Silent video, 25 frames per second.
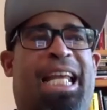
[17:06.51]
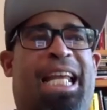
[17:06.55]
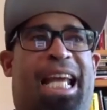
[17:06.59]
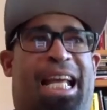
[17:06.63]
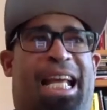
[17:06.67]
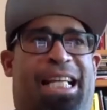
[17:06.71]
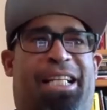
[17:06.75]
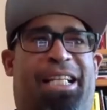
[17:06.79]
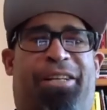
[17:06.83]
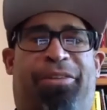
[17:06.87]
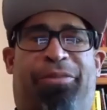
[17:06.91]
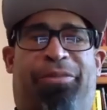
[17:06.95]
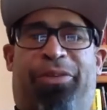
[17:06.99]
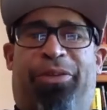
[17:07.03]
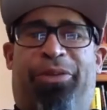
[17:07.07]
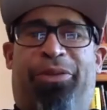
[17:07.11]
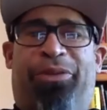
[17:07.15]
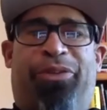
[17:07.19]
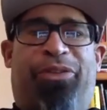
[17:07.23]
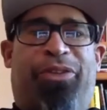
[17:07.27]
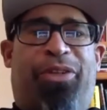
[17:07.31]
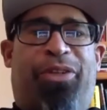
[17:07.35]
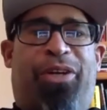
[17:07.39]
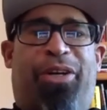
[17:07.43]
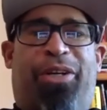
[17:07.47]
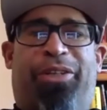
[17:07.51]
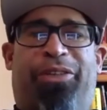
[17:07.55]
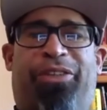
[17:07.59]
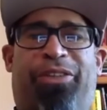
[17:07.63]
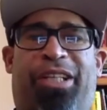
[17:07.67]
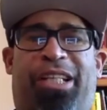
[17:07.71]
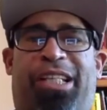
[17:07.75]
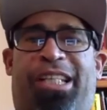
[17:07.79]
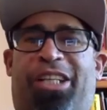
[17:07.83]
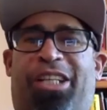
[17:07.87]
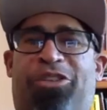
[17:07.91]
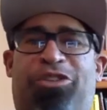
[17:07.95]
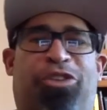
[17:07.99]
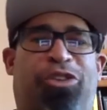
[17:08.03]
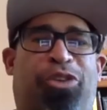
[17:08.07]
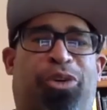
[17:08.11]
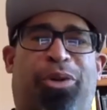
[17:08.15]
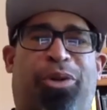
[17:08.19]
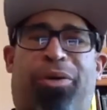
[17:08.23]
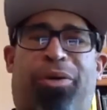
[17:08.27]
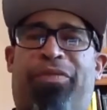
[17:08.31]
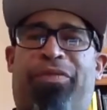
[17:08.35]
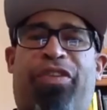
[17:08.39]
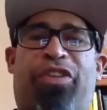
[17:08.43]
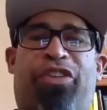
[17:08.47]
any of those songs that didn't
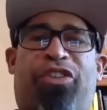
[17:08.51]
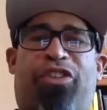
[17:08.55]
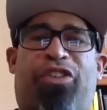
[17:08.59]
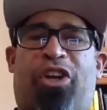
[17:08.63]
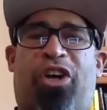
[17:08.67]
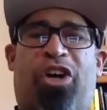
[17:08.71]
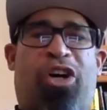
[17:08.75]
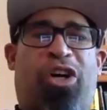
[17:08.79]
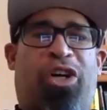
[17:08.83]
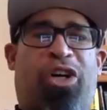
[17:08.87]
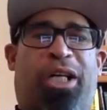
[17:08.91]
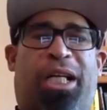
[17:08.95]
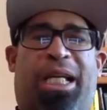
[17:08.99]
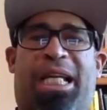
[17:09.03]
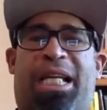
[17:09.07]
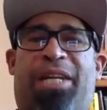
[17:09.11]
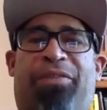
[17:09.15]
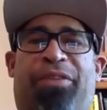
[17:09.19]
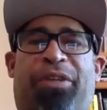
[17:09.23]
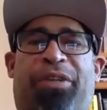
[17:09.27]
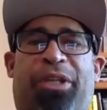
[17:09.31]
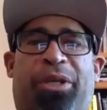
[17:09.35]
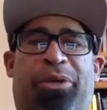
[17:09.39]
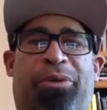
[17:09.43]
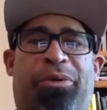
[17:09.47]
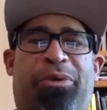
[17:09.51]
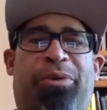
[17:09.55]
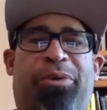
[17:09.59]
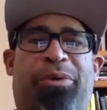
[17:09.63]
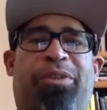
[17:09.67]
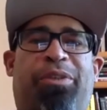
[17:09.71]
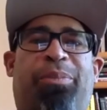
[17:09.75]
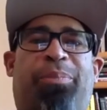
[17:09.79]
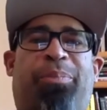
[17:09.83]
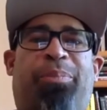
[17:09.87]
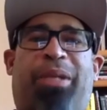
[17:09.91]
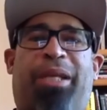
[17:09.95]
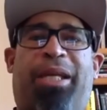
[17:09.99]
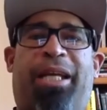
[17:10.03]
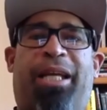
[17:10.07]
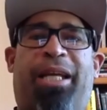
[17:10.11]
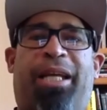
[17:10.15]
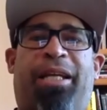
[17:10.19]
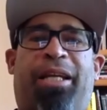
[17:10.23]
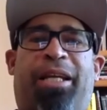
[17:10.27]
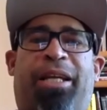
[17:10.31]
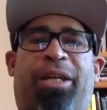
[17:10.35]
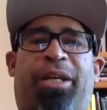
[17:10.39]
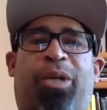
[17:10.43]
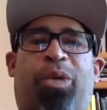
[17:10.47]
serve the song, even though he was
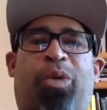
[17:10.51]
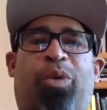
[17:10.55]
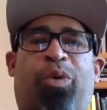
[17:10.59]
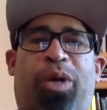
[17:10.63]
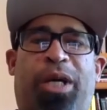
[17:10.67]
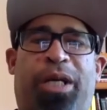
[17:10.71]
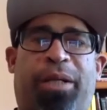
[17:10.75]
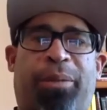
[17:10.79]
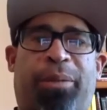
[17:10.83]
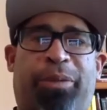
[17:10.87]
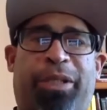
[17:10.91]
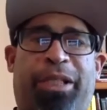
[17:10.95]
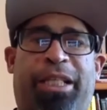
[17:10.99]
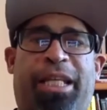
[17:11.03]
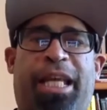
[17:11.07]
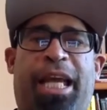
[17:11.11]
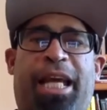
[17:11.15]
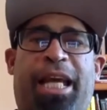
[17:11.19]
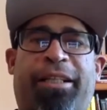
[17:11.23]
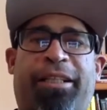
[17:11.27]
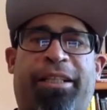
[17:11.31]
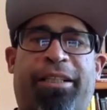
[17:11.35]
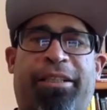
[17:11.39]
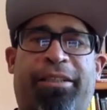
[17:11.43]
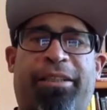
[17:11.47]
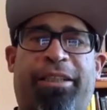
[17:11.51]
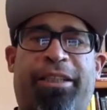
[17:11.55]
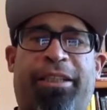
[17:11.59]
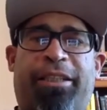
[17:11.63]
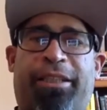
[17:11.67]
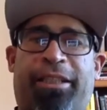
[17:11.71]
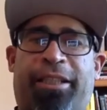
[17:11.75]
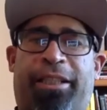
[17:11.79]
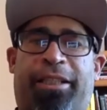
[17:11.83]
playing incredibly technically.